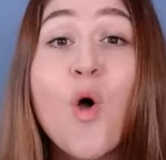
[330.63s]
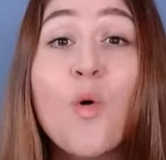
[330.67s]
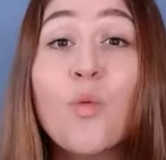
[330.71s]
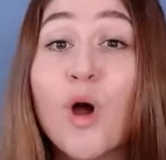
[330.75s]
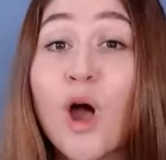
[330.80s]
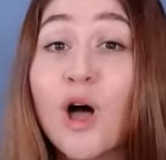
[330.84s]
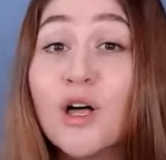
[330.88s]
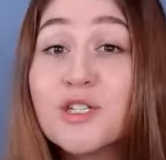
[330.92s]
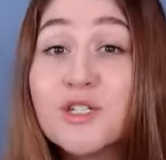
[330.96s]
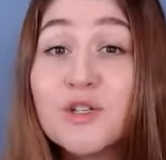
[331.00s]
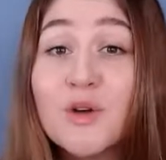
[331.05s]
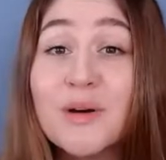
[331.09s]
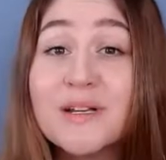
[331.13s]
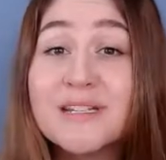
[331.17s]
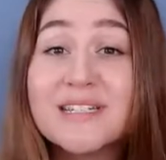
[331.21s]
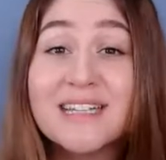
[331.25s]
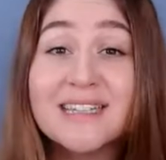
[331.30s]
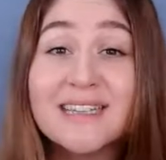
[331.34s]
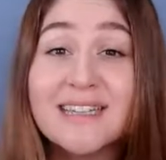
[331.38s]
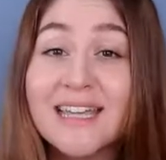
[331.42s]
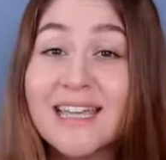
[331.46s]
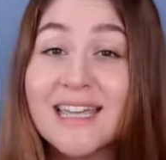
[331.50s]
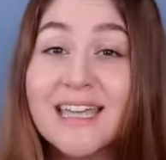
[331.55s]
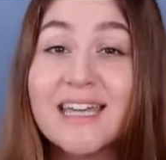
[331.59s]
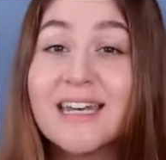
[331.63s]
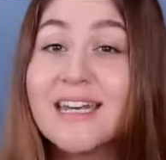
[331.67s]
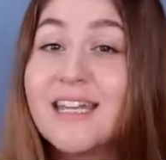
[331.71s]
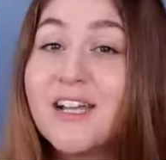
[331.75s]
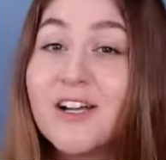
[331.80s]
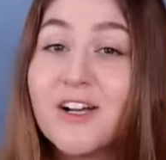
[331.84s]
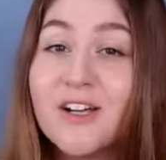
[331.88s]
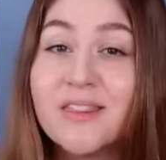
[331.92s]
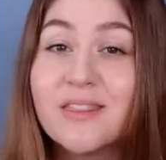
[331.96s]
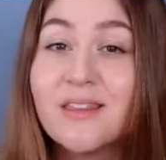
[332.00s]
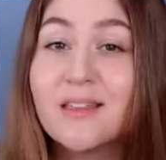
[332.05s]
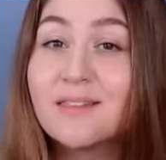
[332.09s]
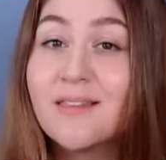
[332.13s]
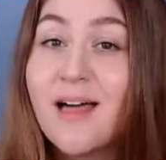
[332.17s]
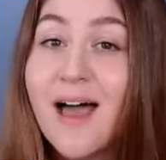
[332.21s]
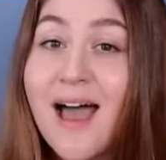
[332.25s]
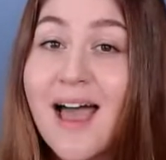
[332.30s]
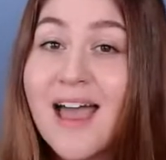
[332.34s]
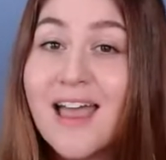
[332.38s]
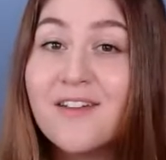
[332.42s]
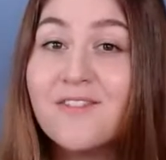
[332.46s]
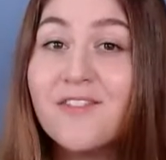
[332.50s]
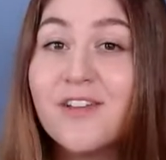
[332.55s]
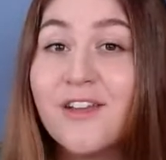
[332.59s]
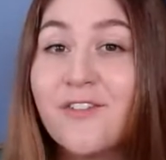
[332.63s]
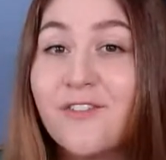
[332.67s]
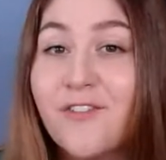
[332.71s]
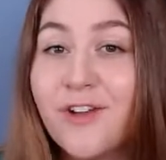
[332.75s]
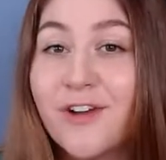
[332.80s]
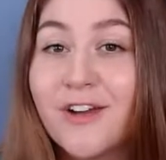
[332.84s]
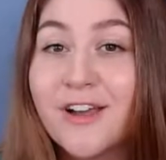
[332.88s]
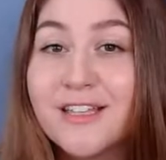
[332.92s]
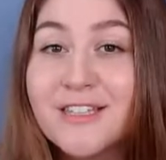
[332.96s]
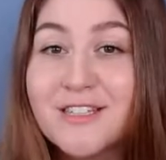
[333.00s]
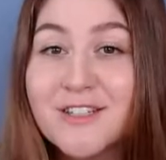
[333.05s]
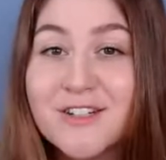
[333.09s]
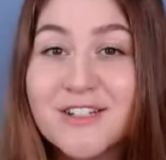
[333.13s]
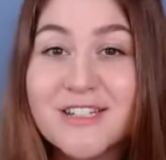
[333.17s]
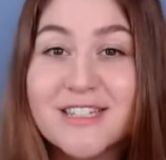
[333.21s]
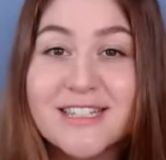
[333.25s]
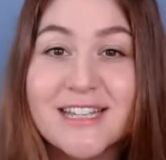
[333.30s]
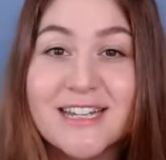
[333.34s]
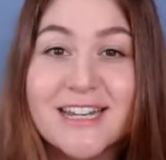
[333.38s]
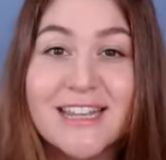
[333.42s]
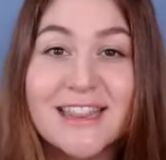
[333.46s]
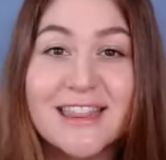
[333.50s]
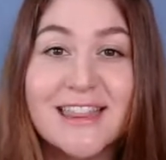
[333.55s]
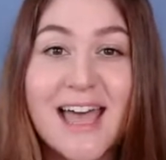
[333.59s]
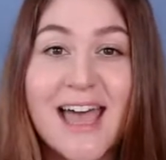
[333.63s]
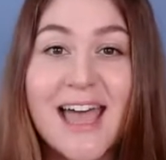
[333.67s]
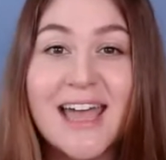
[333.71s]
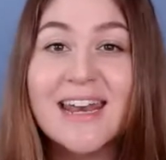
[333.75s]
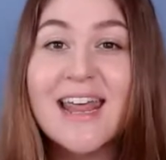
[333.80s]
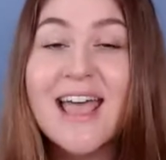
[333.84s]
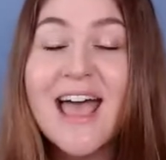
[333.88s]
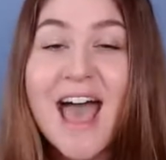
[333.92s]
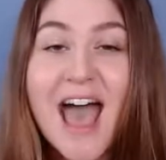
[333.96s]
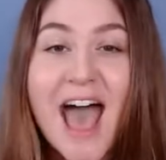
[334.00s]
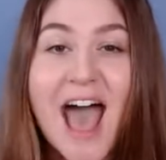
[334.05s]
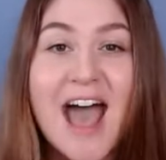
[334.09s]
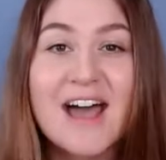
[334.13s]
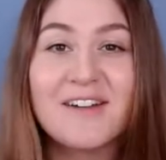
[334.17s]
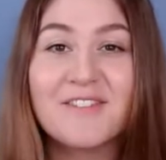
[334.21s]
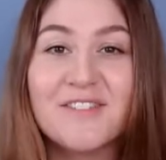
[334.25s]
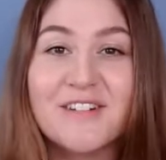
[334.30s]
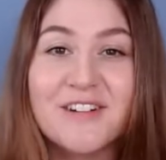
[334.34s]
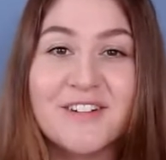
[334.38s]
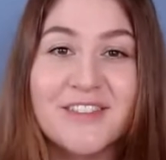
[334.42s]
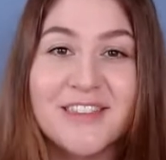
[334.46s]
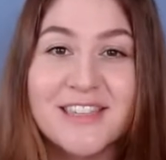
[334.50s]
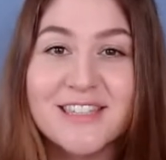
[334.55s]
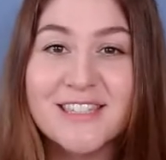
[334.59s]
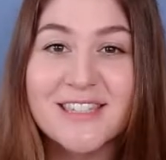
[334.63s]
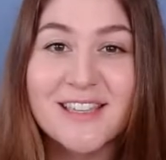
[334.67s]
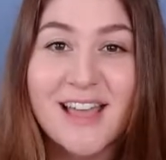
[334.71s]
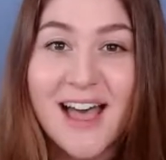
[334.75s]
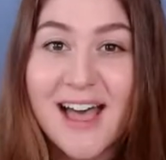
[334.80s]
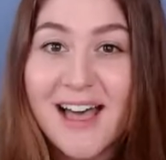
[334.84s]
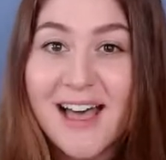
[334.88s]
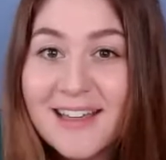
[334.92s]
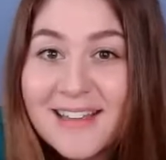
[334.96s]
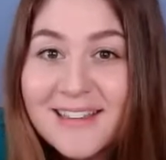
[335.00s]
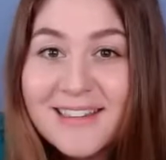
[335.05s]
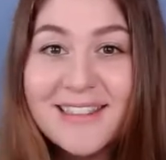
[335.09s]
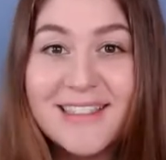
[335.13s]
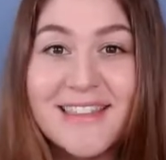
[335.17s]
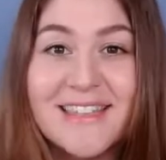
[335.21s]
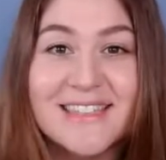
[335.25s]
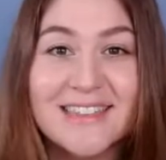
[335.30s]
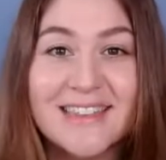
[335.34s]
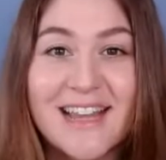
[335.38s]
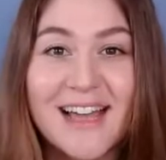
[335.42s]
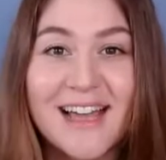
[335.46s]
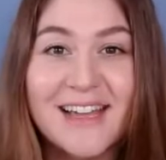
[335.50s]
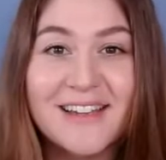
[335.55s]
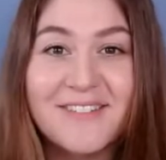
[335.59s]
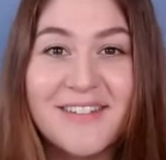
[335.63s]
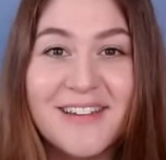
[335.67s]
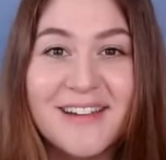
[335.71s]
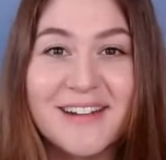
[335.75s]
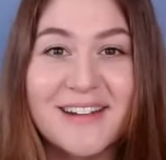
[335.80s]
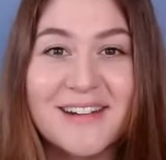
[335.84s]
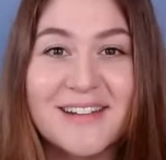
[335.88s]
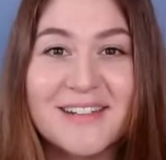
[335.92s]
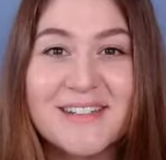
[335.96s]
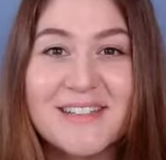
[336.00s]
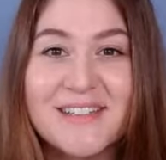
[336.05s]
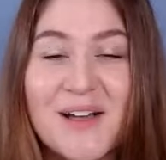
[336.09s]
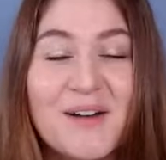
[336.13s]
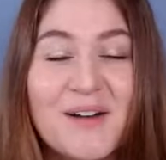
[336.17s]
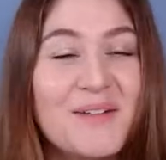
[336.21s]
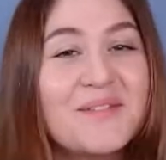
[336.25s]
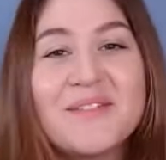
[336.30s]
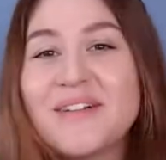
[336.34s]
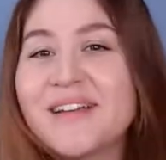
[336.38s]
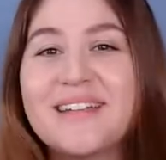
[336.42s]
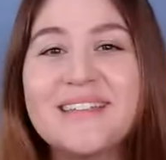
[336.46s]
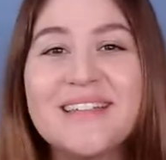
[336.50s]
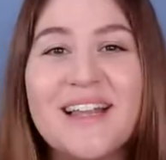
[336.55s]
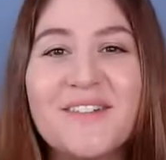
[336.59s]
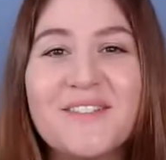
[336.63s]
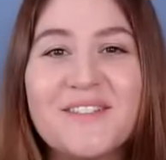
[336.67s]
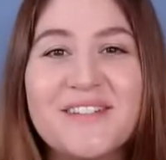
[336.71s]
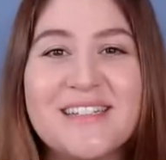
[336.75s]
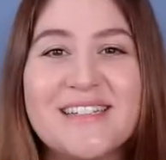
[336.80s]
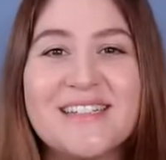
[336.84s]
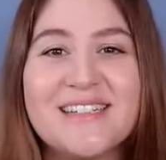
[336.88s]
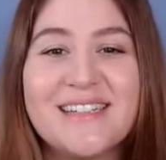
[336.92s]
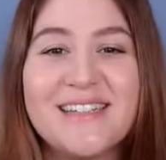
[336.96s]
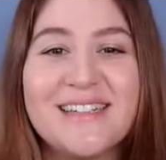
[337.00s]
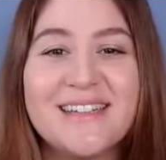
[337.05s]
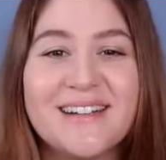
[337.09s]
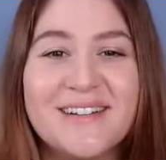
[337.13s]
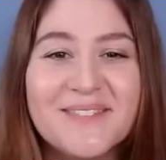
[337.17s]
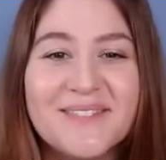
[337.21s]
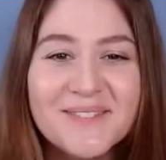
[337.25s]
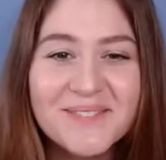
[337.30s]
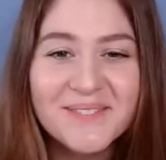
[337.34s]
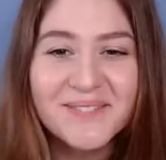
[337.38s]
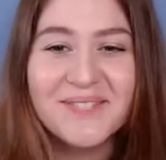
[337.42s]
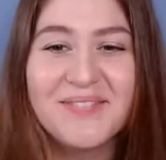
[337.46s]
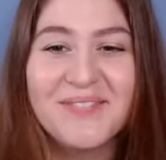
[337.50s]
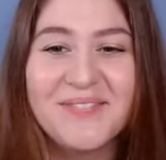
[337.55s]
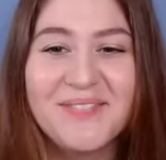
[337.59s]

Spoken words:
We're also going to link it here in the live if you're interested in that after this live here. So we'd love to see you.